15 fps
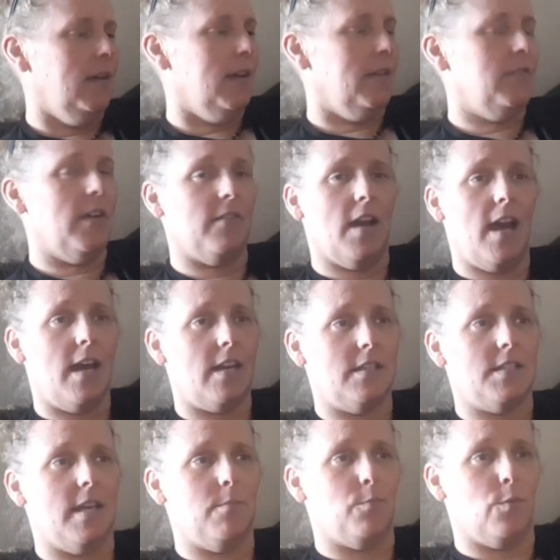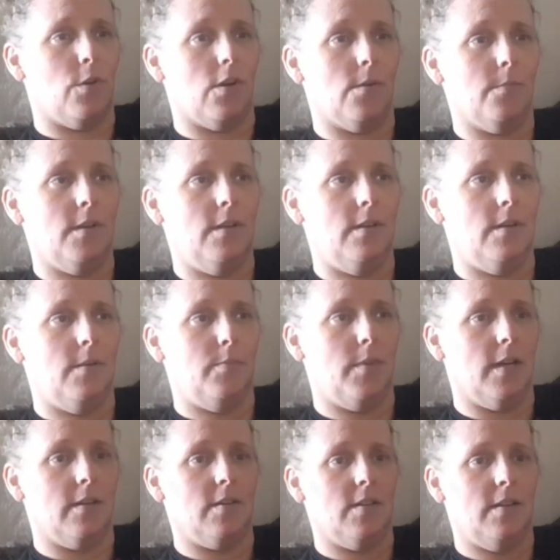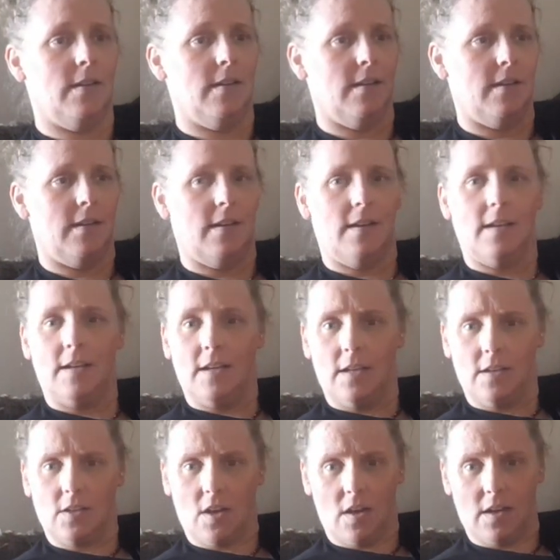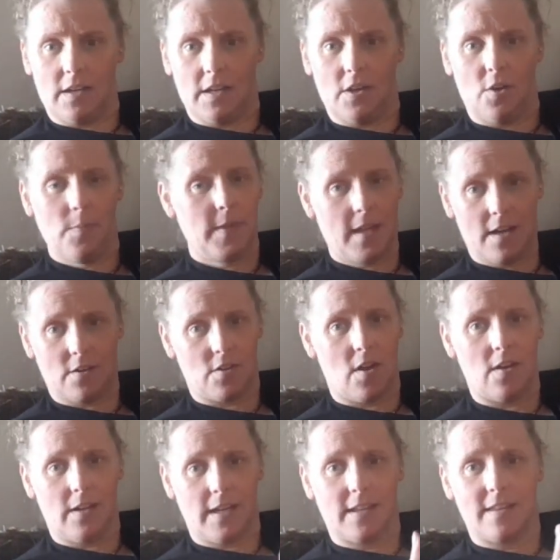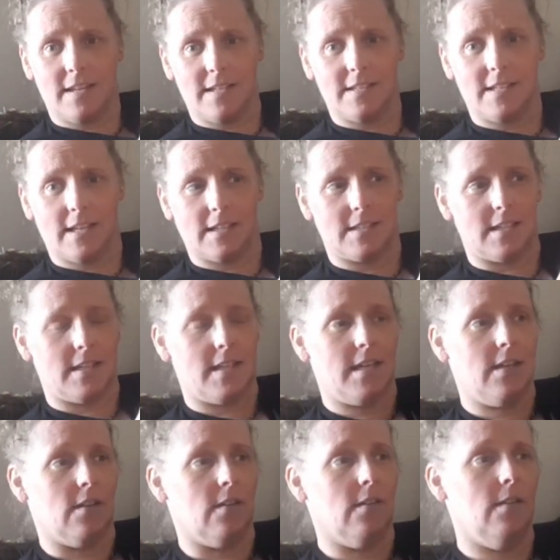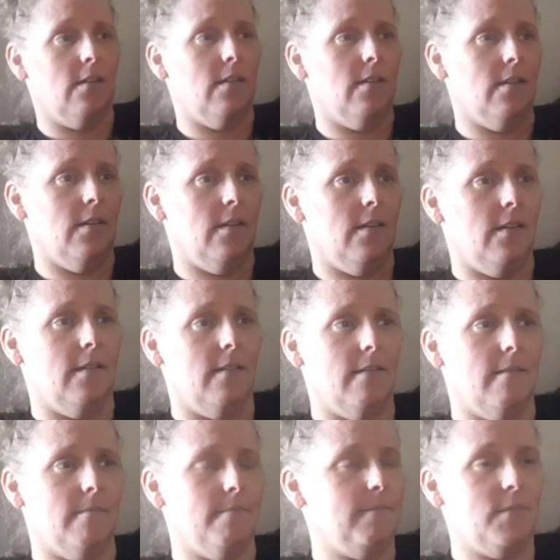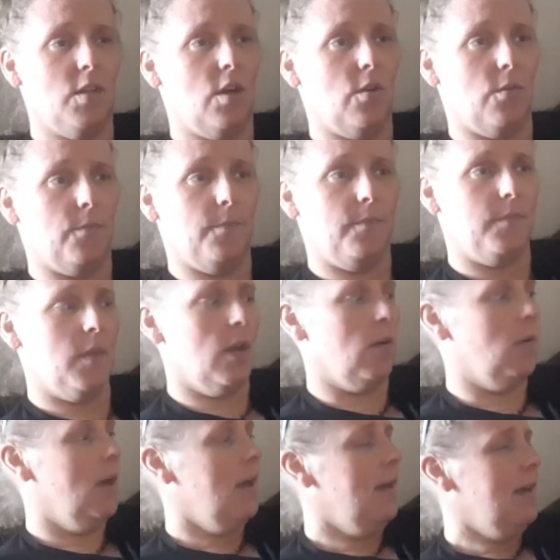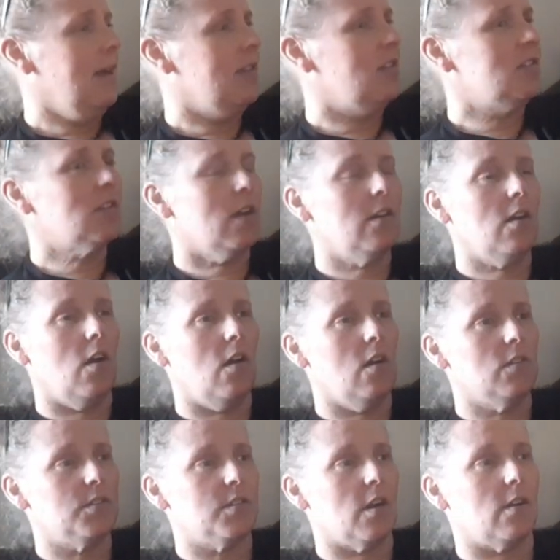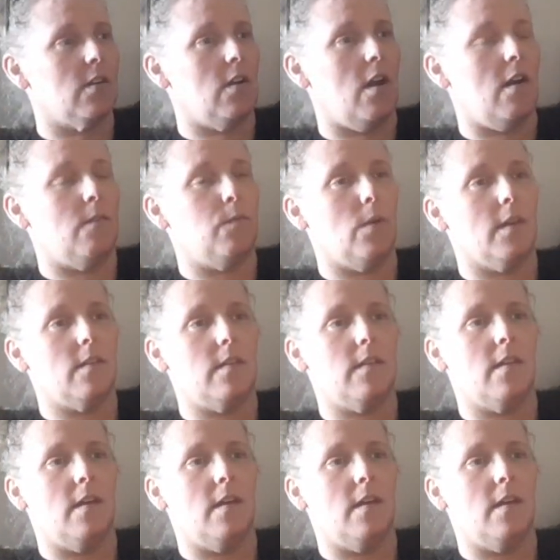I've never had a tapeworm, but God, I hope they are not like these things in here. No, no. This kind of all started off with